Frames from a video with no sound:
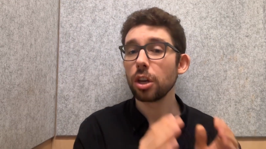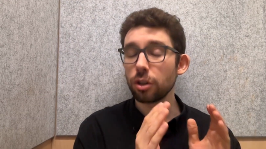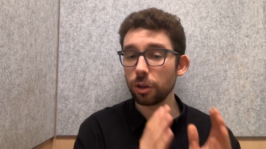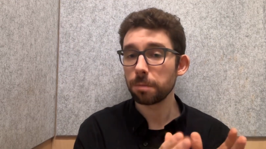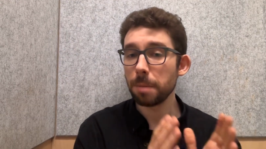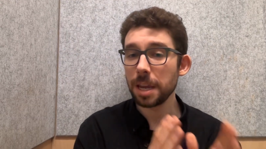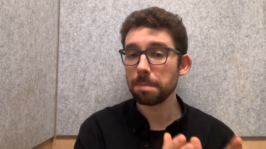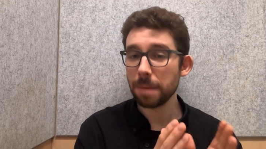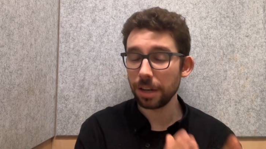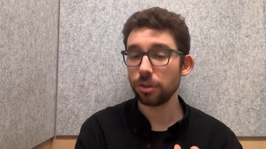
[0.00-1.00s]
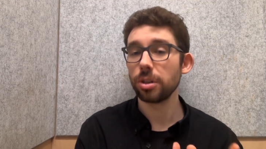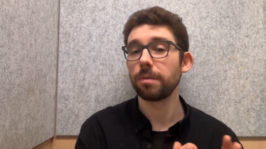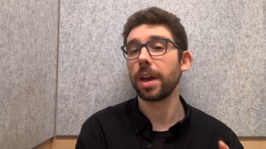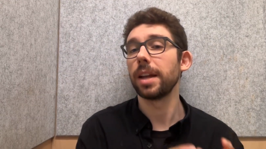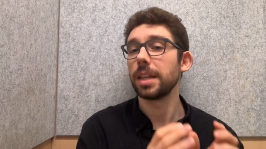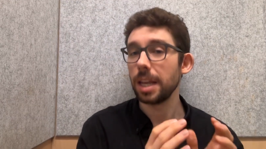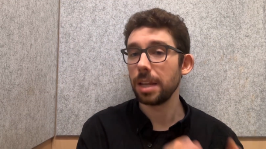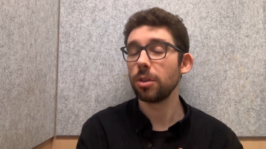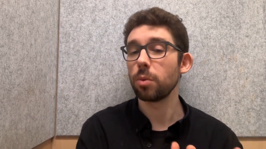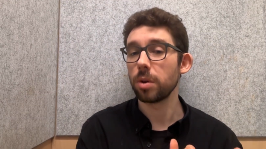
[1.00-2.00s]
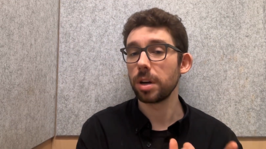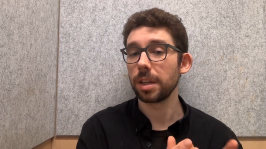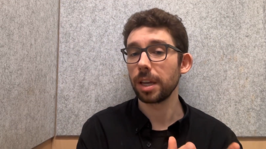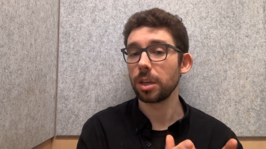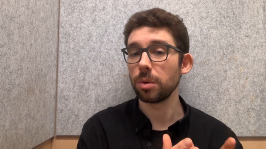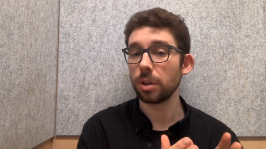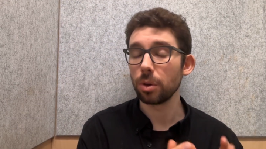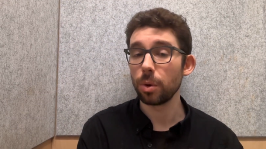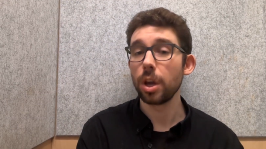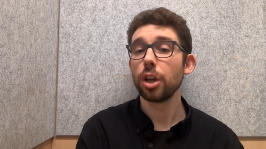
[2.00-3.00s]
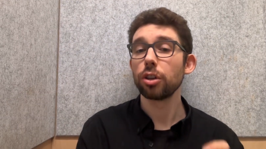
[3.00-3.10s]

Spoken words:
Just make mention of that in the work that you do